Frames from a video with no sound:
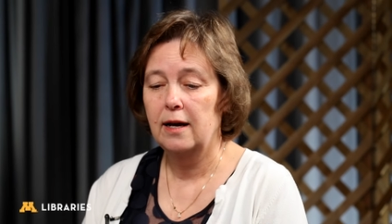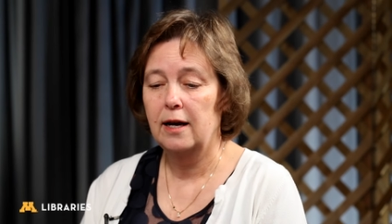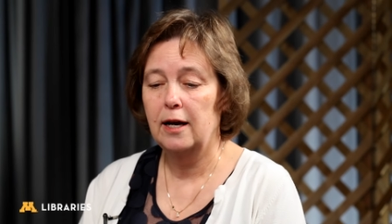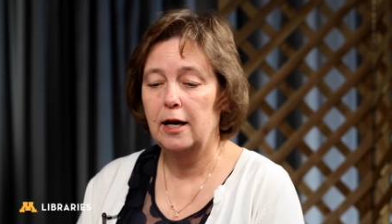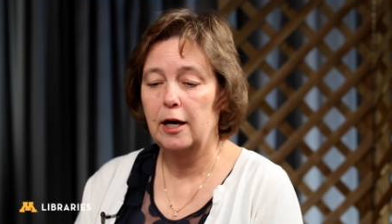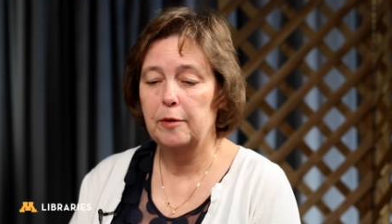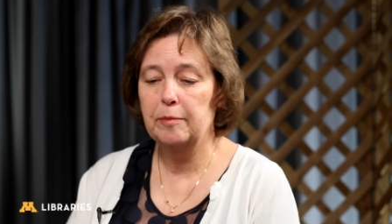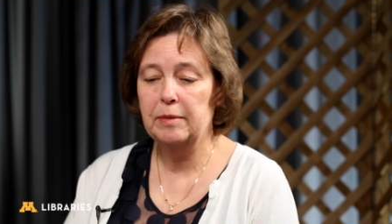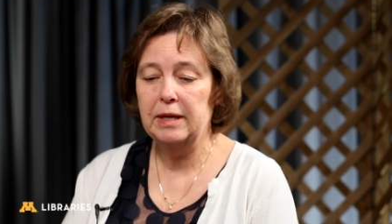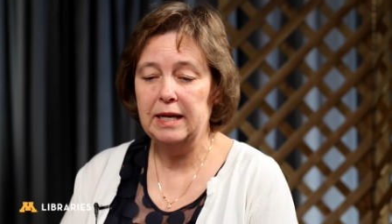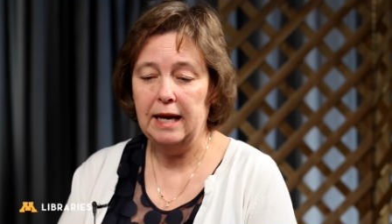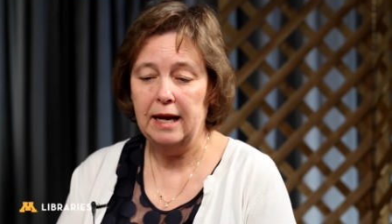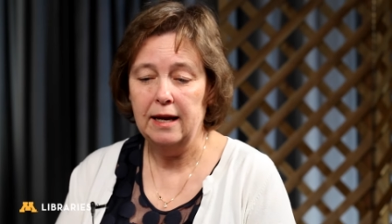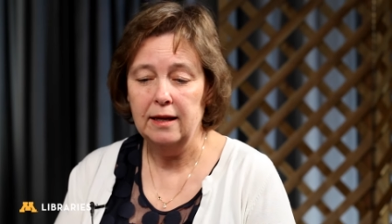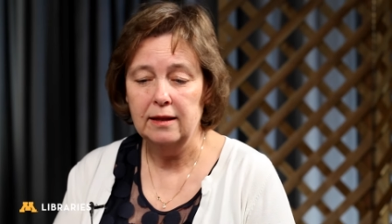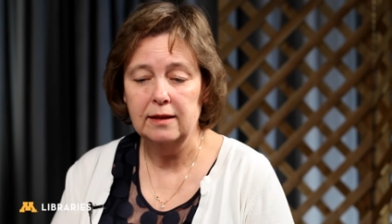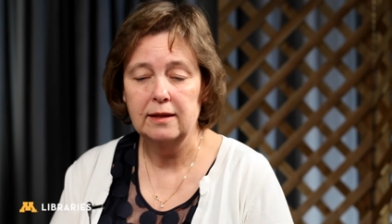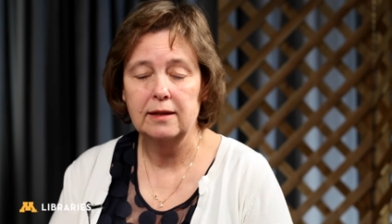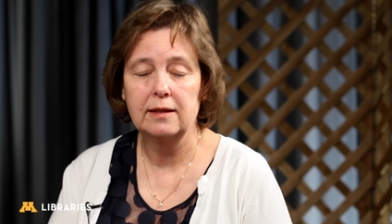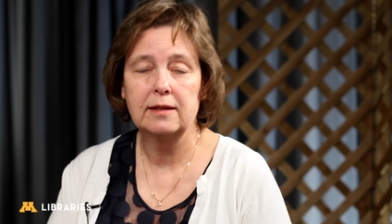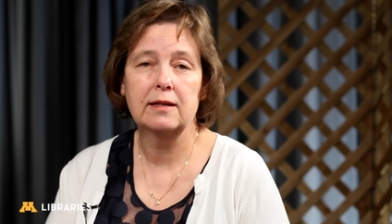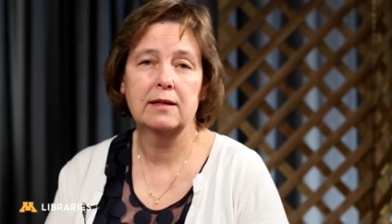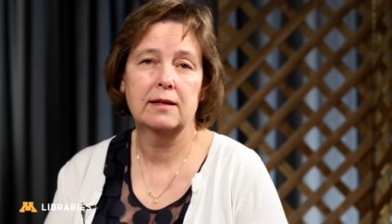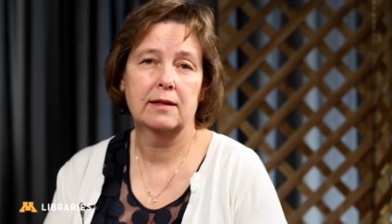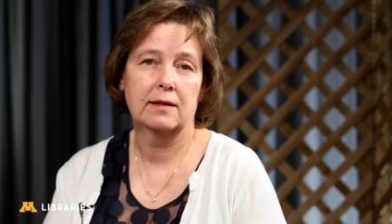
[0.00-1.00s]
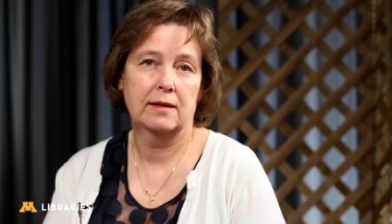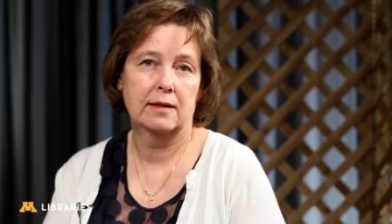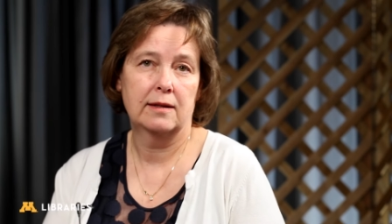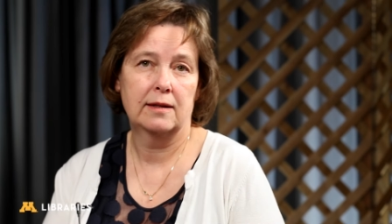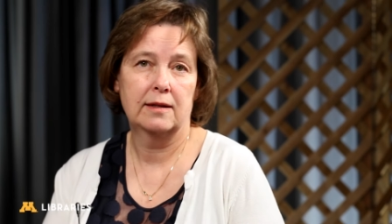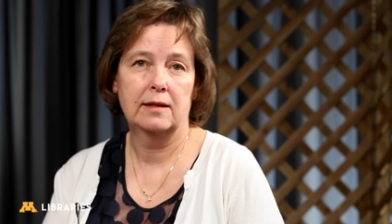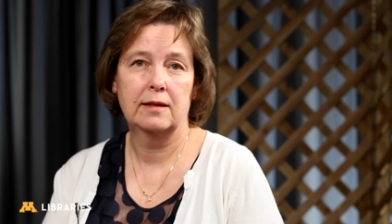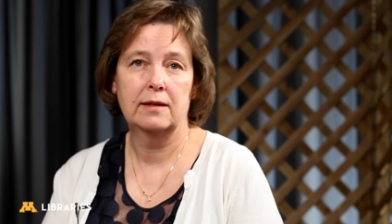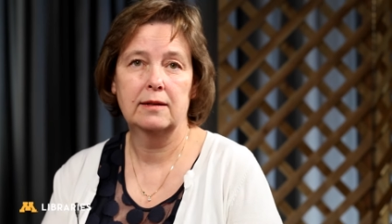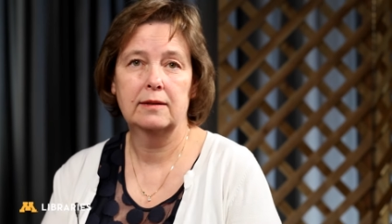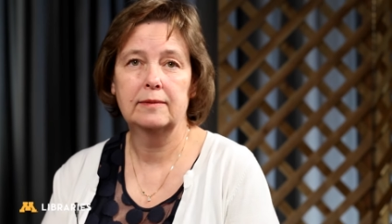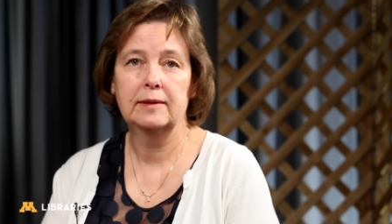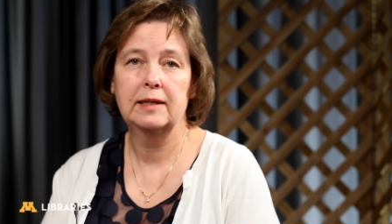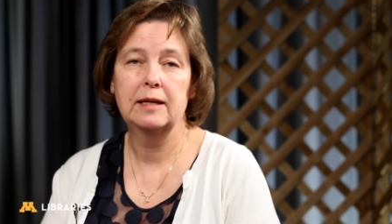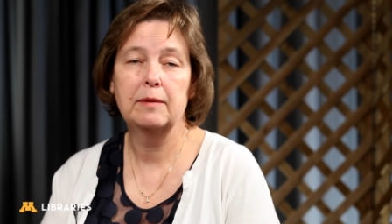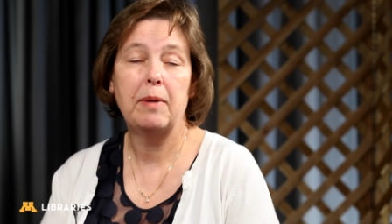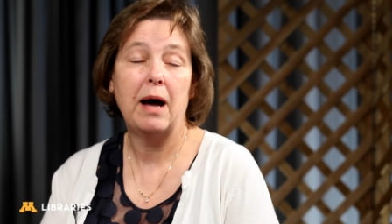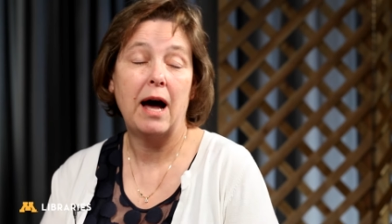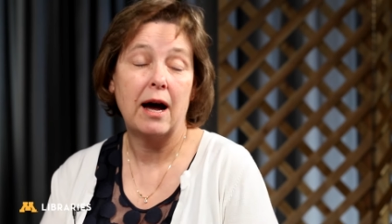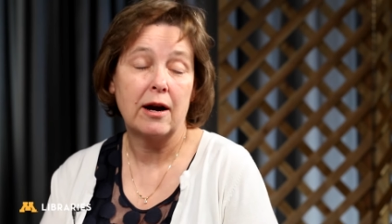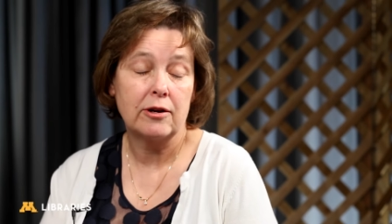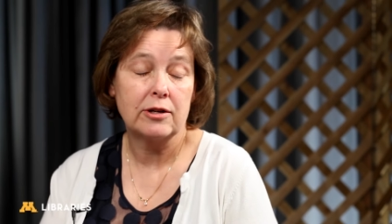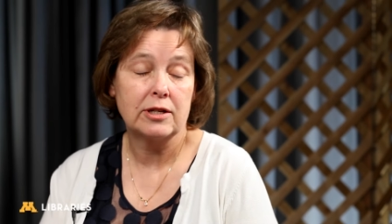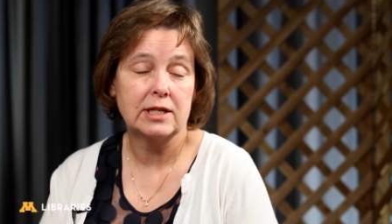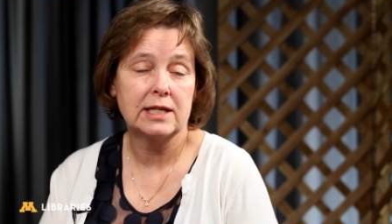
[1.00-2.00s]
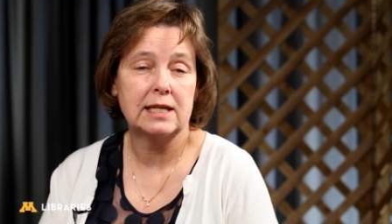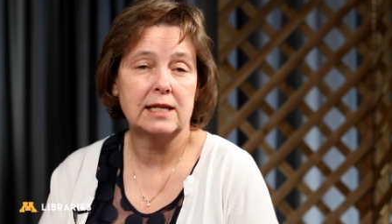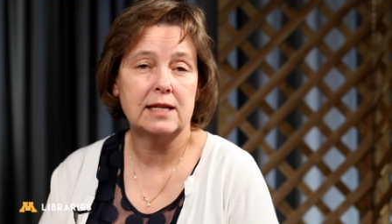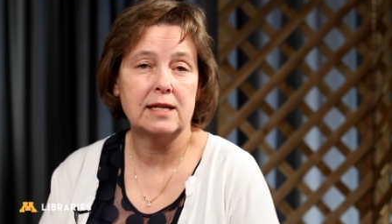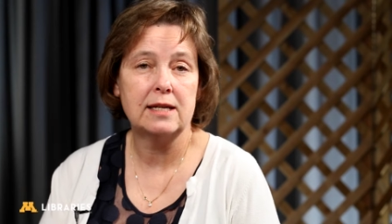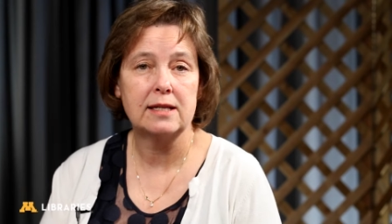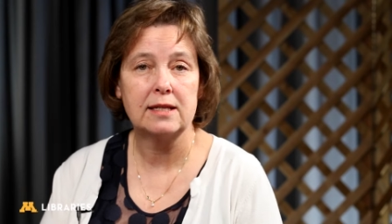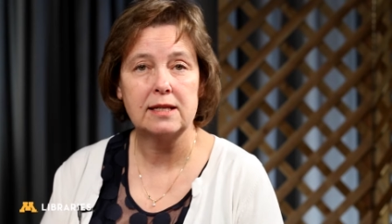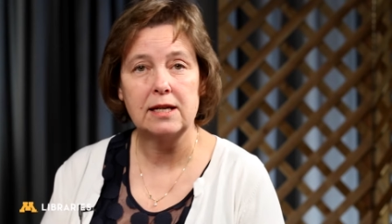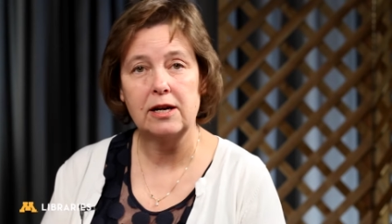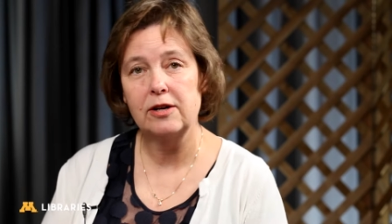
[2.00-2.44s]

um, Galen, uh, Hippocrates,